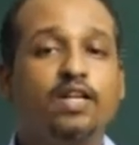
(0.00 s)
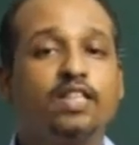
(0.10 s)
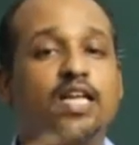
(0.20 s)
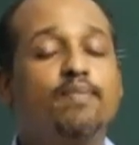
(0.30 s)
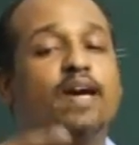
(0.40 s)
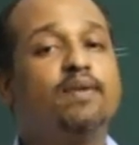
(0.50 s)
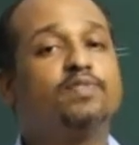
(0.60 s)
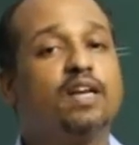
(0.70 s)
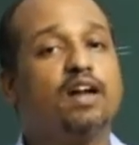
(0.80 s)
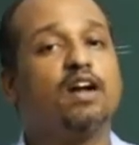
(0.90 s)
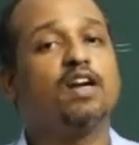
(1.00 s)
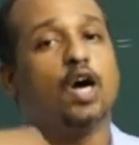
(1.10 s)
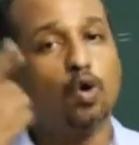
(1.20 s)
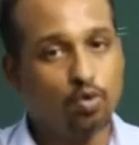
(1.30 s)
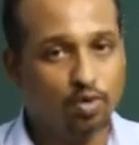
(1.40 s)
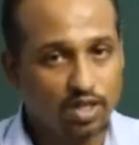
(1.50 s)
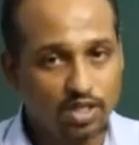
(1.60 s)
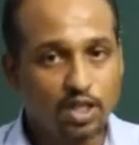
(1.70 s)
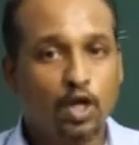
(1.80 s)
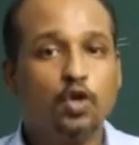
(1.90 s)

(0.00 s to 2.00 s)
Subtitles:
3 by epsilon naught outwards,